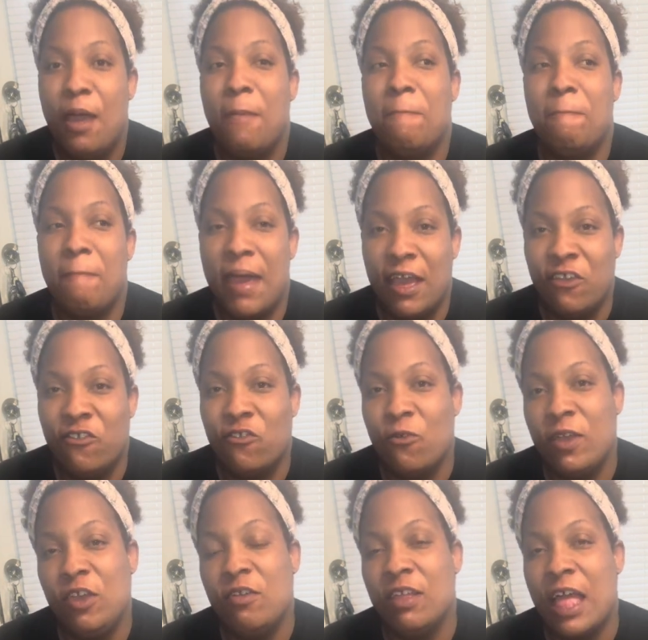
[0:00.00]
Make sure
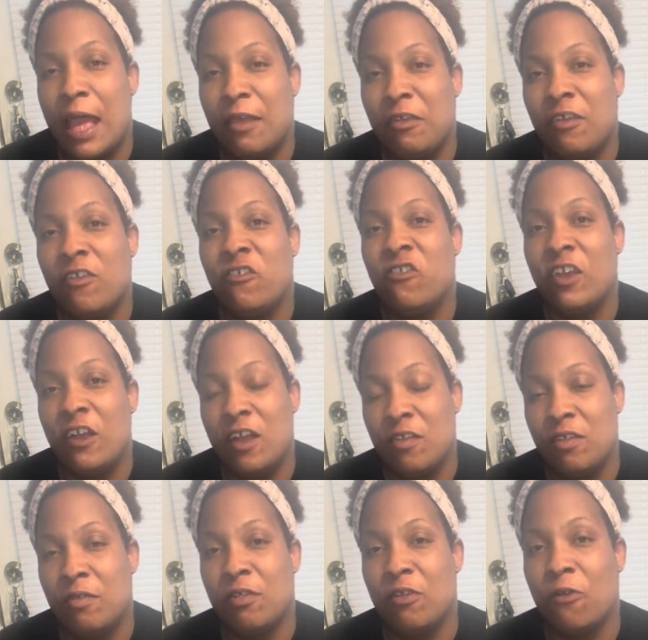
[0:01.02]
you like, share, and
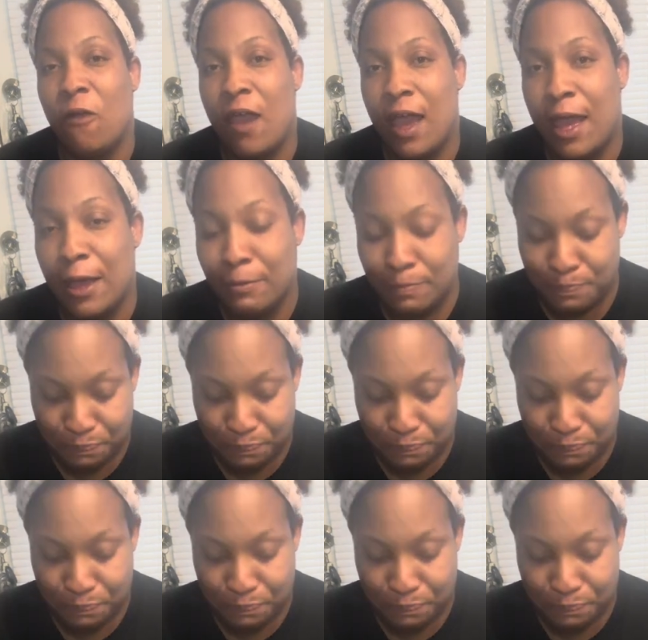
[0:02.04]
subscribe.